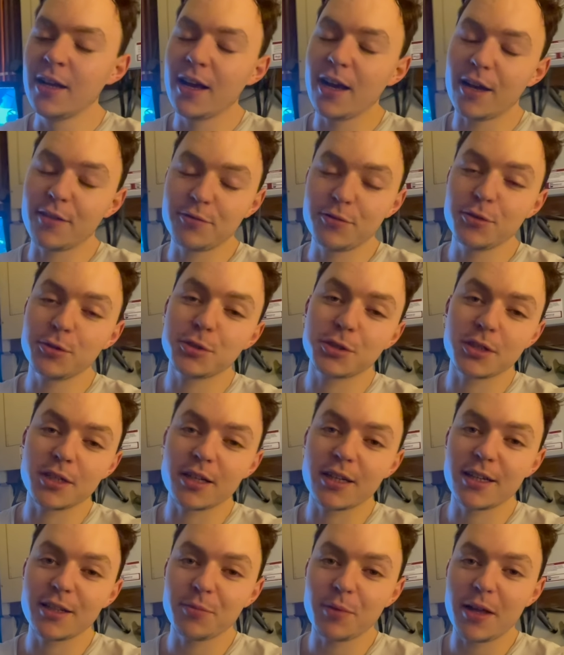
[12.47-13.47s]

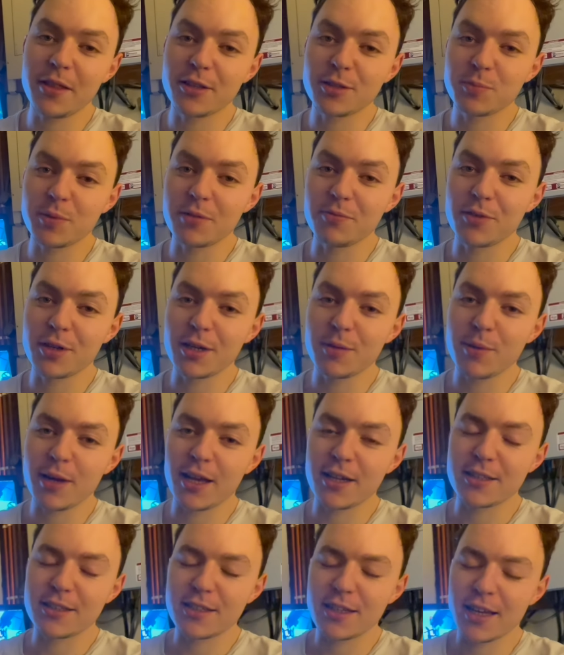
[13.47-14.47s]
Unfortunately, the weather's been really
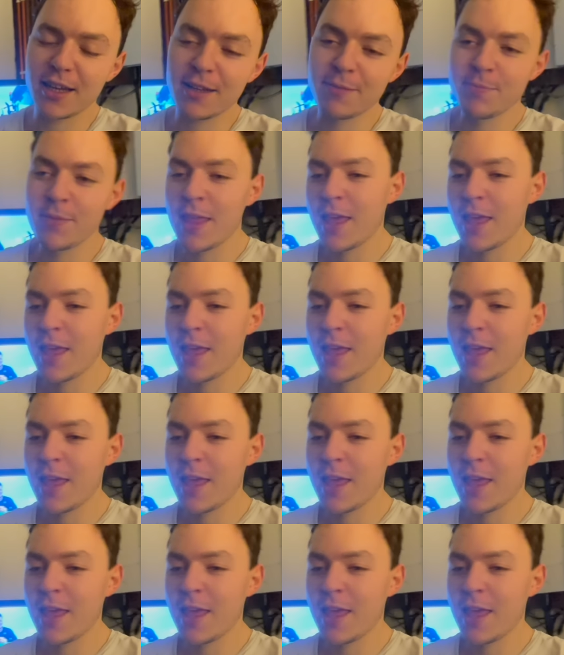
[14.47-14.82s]
bad today,